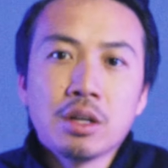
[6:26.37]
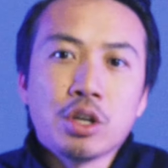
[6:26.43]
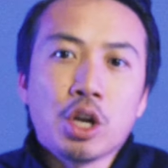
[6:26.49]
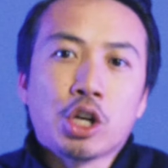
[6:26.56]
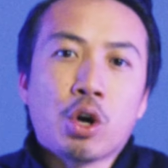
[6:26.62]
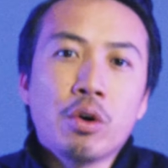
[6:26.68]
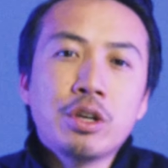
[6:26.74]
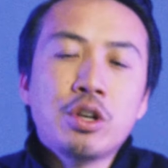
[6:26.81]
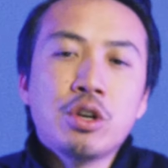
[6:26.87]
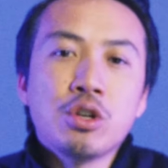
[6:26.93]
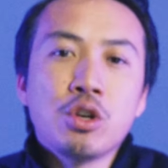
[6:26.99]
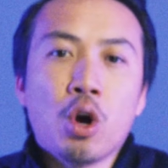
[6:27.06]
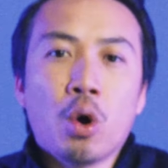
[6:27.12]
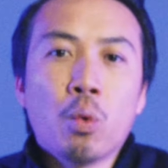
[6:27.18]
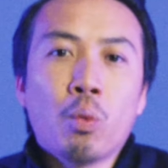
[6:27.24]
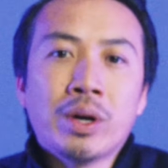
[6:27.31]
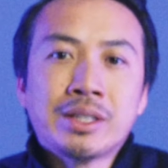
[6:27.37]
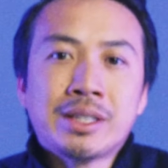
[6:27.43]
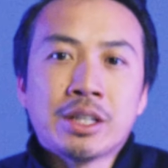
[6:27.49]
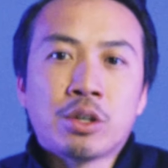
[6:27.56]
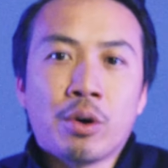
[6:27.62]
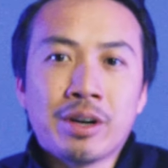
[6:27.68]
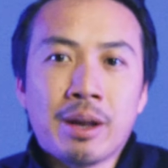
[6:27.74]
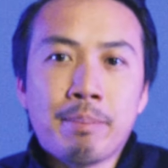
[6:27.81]
You're going to know what's
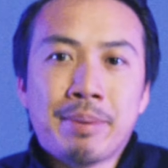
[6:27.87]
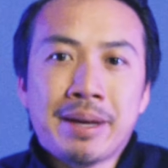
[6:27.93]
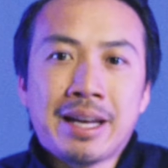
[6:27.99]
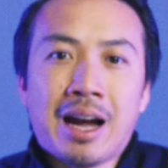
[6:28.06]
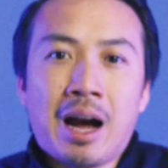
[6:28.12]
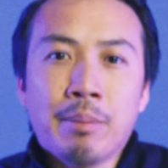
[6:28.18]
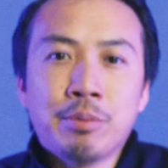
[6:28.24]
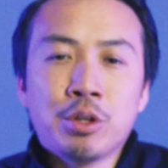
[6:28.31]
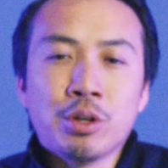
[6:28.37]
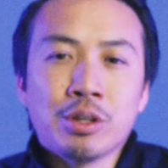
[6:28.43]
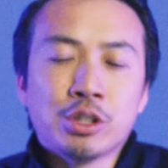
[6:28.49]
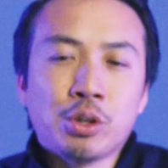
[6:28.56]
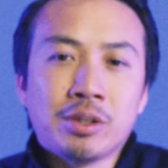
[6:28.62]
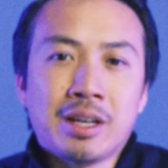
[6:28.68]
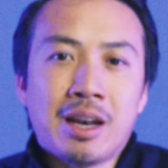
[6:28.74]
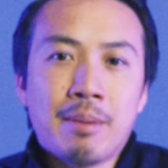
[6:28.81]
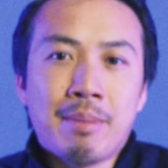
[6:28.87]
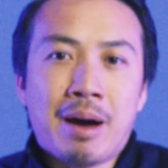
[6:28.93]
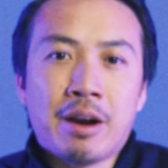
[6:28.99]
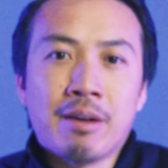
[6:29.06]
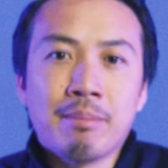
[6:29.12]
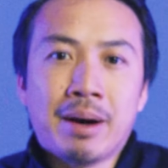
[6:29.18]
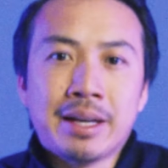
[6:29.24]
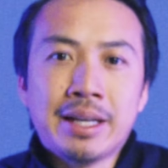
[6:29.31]
going to be up to a certain
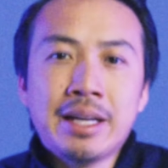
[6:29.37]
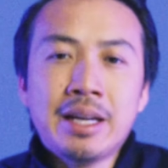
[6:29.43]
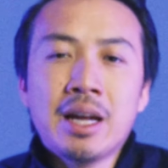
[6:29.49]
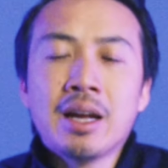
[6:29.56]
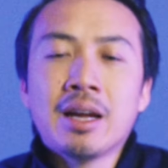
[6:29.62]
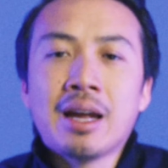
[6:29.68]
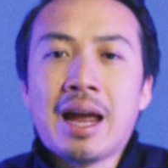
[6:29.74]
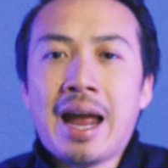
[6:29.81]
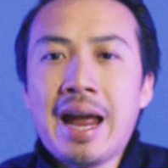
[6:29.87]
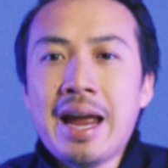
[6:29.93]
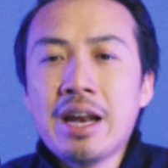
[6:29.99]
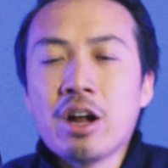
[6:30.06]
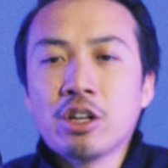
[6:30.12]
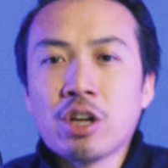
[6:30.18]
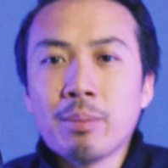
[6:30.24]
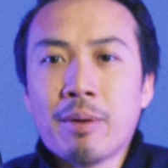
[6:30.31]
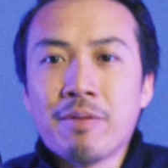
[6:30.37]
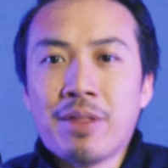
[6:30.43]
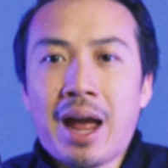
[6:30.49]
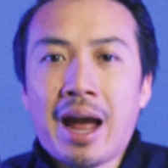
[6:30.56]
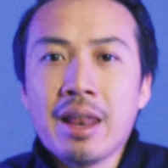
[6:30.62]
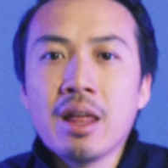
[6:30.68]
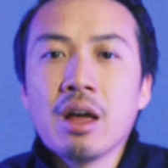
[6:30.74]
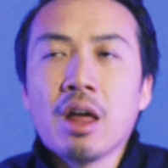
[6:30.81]
amount of money, and on top of
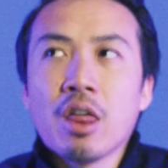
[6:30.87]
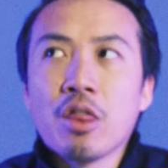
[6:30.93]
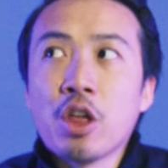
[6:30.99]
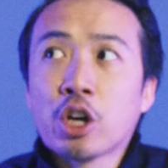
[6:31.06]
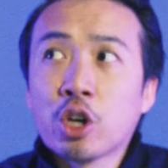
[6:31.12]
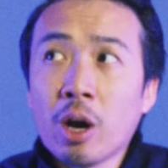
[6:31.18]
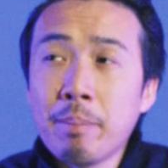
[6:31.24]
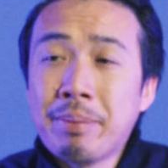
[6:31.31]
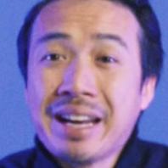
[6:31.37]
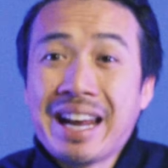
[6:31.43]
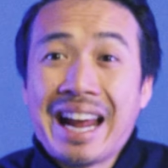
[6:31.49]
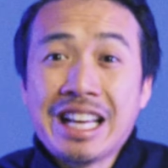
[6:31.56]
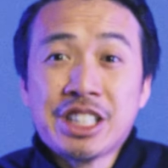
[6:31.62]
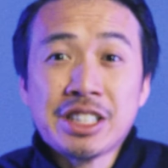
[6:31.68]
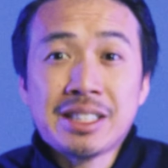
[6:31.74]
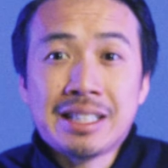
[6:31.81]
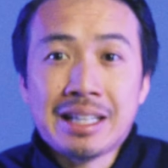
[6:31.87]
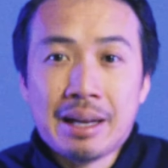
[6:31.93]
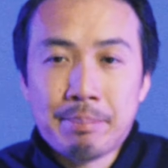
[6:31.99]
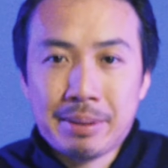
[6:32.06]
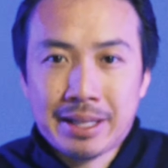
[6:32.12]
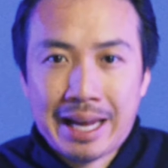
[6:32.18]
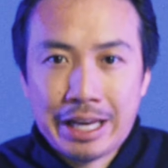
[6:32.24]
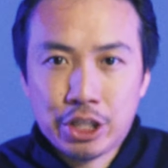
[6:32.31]
that, there could be HST
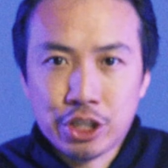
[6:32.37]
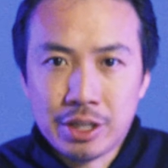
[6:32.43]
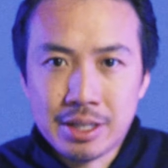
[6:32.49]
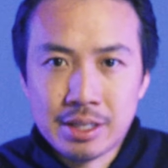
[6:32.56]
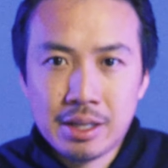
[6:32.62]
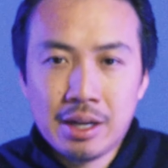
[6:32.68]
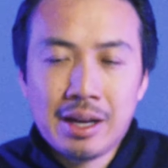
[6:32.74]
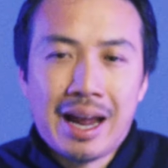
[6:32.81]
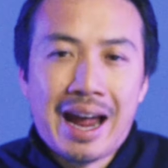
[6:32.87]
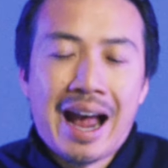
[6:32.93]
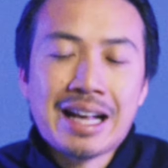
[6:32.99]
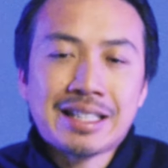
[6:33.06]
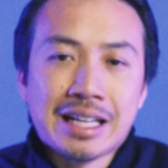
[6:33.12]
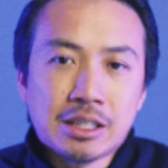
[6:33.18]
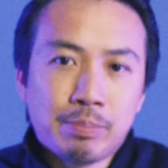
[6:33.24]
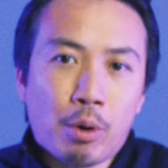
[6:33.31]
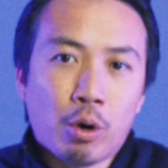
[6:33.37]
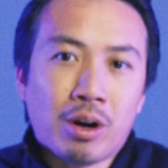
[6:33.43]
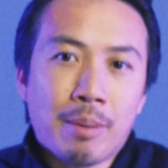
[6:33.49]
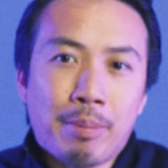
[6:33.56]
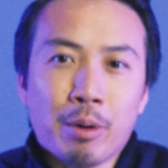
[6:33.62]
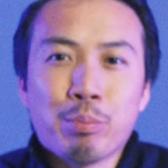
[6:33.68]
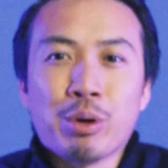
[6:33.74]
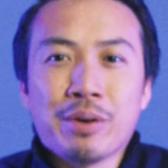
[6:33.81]
implications, as I spoke
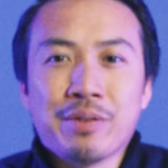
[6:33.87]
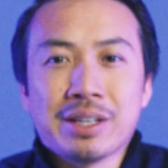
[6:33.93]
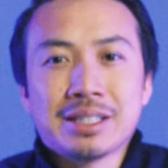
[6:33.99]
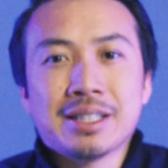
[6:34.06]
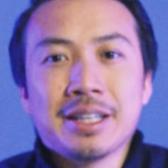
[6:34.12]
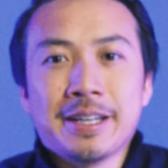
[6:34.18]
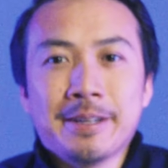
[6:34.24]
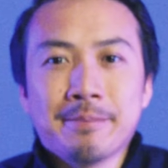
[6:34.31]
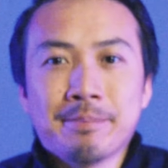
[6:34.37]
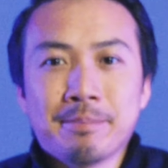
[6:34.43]
about previously.